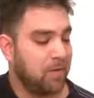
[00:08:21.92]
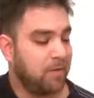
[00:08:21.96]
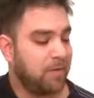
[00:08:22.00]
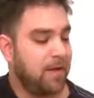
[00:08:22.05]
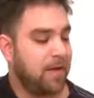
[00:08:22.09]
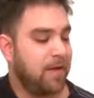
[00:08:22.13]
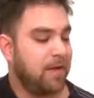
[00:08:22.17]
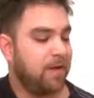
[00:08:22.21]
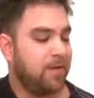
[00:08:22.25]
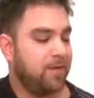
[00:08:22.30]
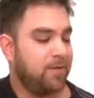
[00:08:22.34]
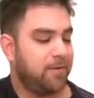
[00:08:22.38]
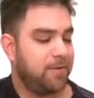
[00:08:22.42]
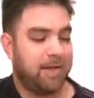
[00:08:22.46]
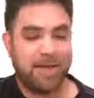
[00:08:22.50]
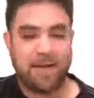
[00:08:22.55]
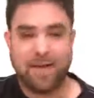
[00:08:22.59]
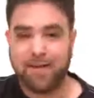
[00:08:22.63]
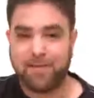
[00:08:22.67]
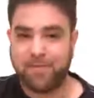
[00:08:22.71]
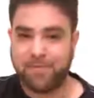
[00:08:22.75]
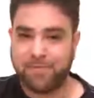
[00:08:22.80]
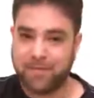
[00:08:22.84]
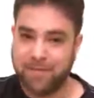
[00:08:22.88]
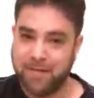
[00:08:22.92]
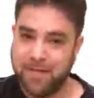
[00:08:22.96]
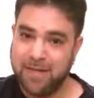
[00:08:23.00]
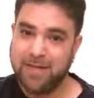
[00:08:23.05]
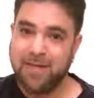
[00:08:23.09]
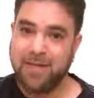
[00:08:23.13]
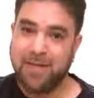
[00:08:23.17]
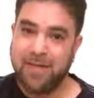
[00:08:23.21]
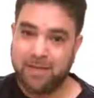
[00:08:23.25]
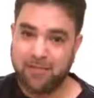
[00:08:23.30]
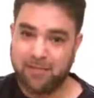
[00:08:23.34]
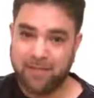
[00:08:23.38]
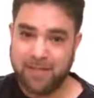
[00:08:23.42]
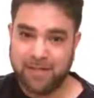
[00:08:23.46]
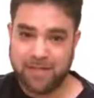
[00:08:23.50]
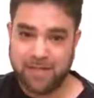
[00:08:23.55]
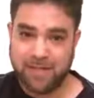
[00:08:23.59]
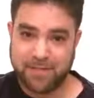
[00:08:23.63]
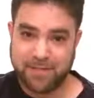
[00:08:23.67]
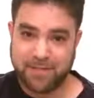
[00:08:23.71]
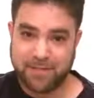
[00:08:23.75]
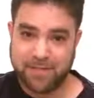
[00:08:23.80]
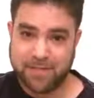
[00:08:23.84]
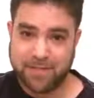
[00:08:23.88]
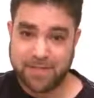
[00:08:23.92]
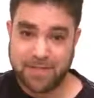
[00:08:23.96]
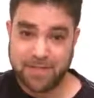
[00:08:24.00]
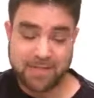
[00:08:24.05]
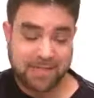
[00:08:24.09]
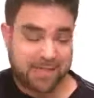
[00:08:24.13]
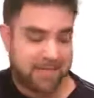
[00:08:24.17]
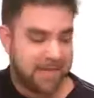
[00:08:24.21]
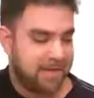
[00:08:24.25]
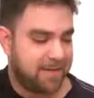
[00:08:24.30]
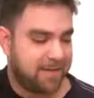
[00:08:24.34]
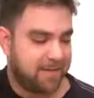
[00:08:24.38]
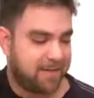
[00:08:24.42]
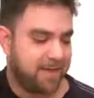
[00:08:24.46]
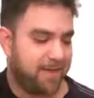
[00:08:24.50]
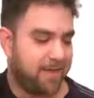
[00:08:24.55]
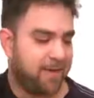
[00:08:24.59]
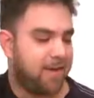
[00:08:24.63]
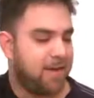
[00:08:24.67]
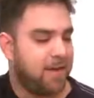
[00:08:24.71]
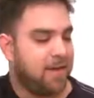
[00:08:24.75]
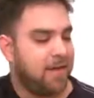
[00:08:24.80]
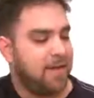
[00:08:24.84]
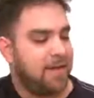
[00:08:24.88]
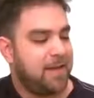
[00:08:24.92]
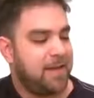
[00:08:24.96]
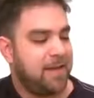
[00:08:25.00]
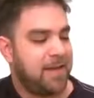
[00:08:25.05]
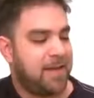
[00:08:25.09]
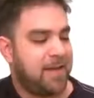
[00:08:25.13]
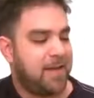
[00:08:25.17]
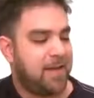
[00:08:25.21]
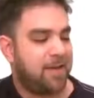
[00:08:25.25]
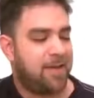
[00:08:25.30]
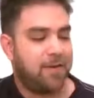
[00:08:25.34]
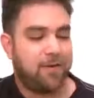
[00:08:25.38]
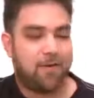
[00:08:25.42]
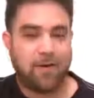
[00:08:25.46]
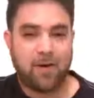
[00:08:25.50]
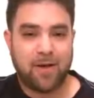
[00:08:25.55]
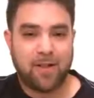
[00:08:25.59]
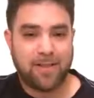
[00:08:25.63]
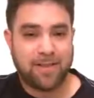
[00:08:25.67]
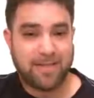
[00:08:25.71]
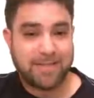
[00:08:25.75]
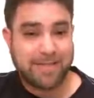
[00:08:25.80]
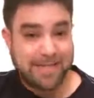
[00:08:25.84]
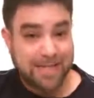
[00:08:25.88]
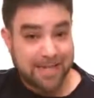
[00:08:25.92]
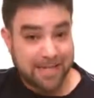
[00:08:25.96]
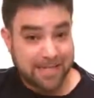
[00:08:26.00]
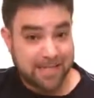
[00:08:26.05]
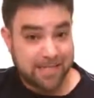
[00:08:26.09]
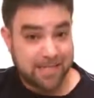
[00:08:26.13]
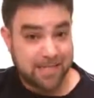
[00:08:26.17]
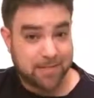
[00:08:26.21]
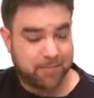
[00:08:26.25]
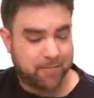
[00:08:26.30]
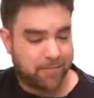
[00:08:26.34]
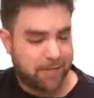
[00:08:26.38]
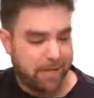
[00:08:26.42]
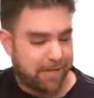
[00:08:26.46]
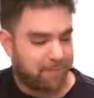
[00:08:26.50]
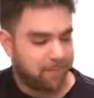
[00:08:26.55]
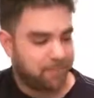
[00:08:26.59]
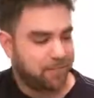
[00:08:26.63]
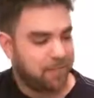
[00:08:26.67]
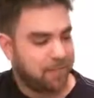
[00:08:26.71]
okay, you'll have a really interesting scale here. Now on the second string,